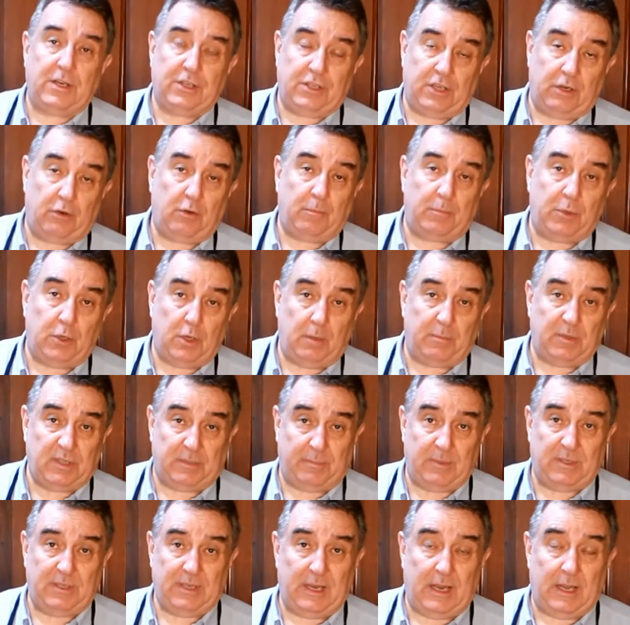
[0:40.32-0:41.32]
general purpose
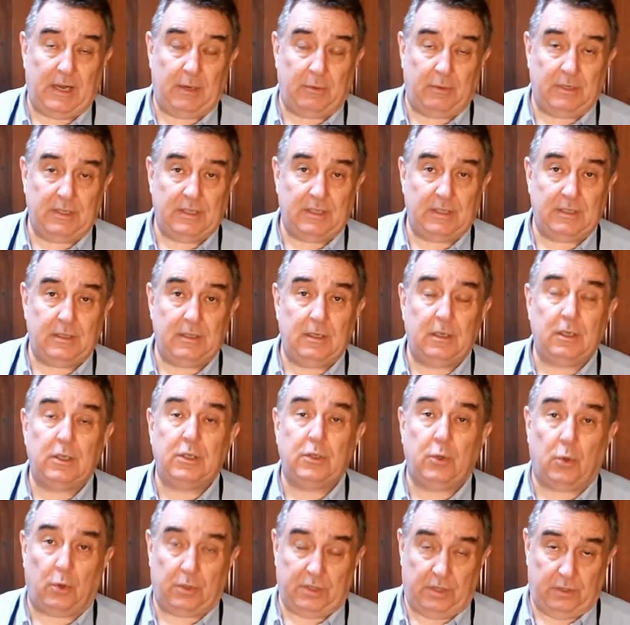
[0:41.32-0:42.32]
potato is,
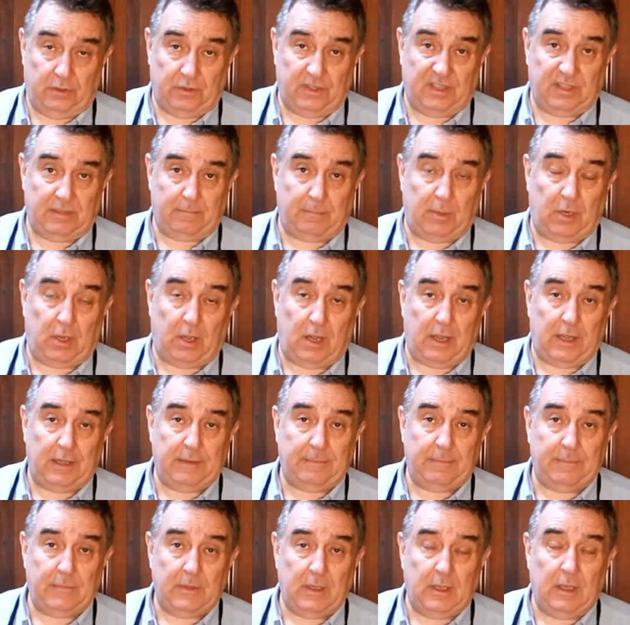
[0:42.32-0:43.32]
talk to your
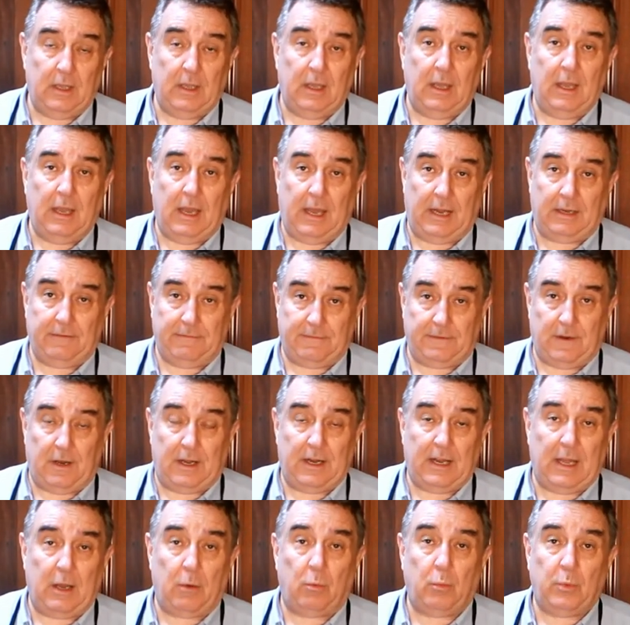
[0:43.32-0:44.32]
supplier and
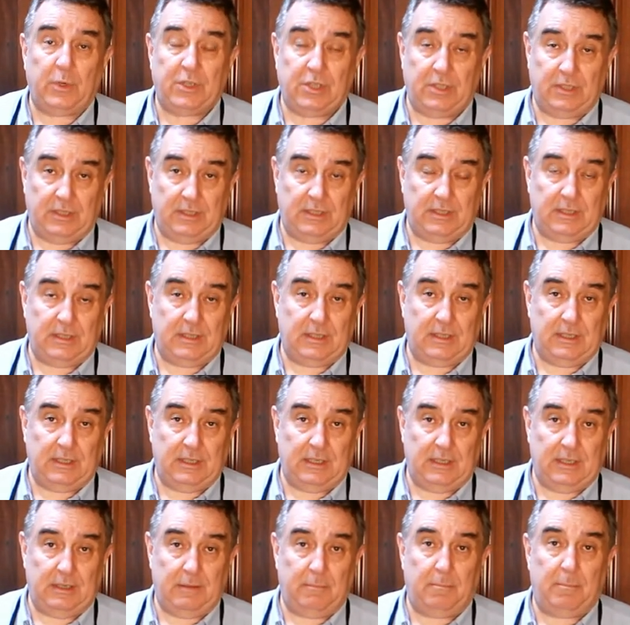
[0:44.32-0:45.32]
find out which is
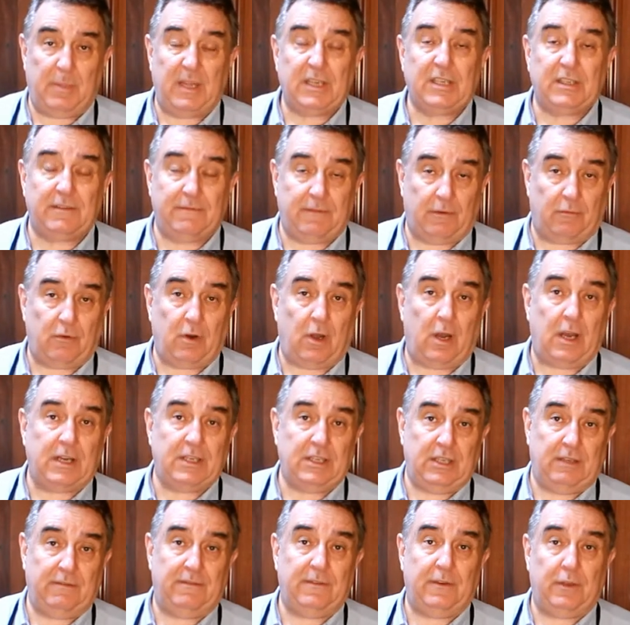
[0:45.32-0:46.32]
the best
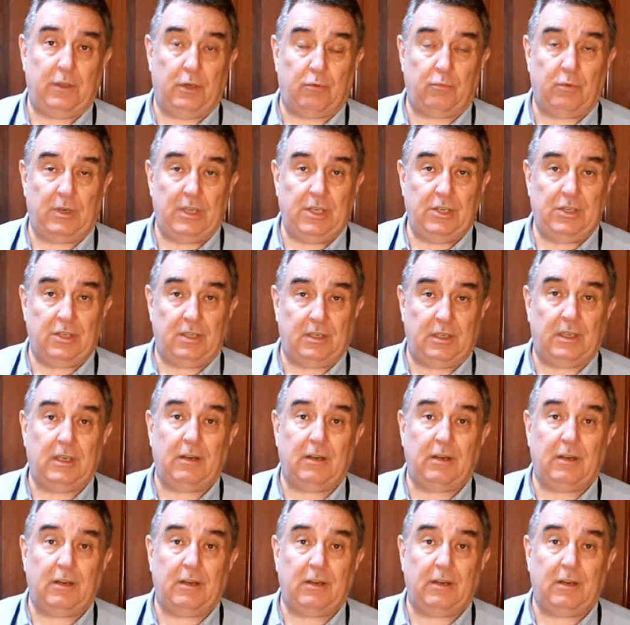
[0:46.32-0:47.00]
variety for your region.